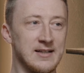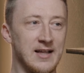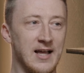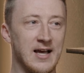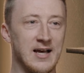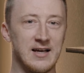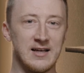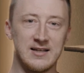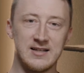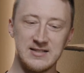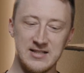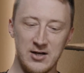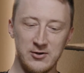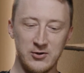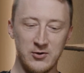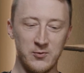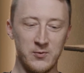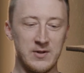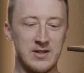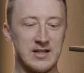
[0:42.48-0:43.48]
Because I don't
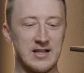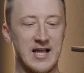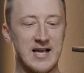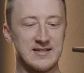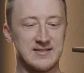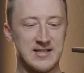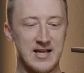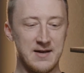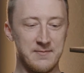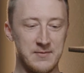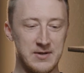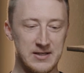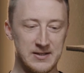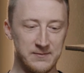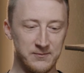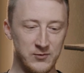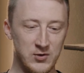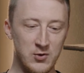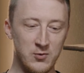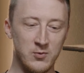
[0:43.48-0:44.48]
know when the last time
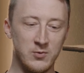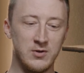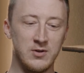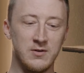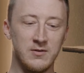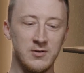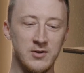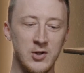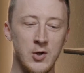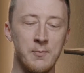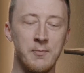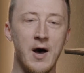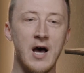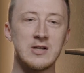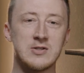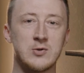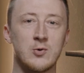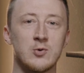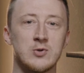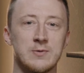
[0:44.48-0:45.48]
you bought
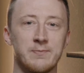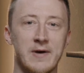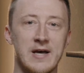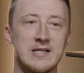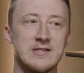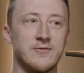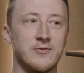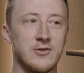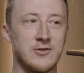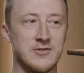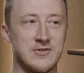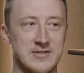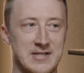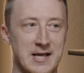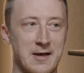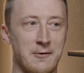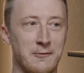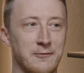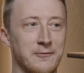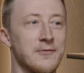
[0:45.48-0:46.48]
school supplies for
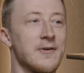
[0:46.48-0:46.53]
yourself.